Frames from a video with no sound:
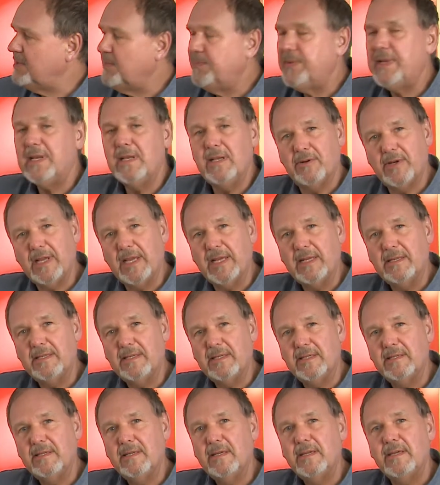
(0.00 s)
to be
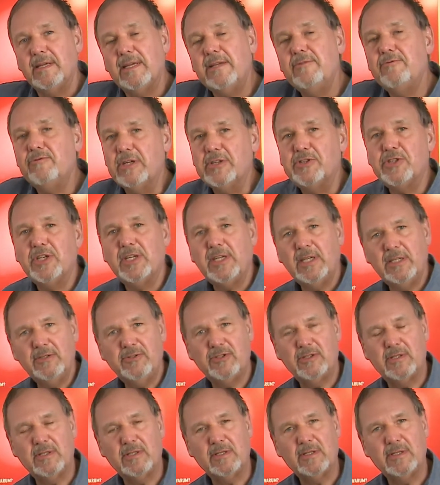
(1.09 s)
located in richer
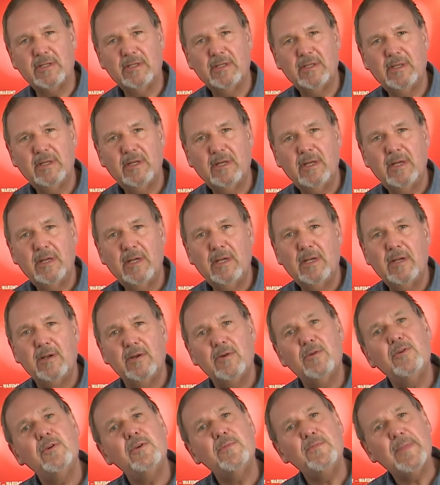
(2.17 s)
countries.
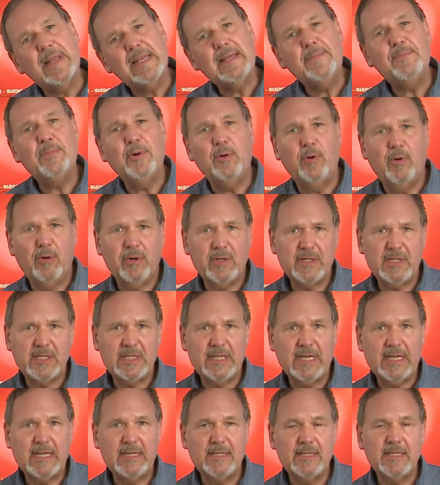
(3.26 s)
Could many poorer
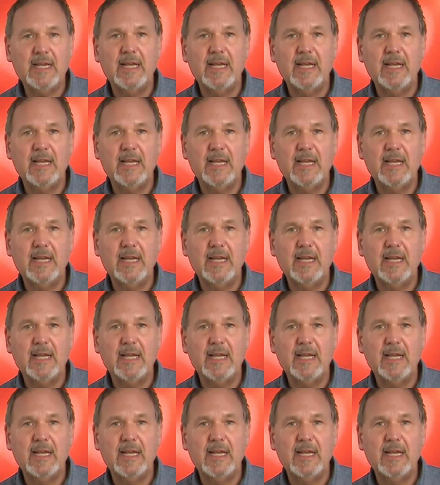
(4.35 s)
states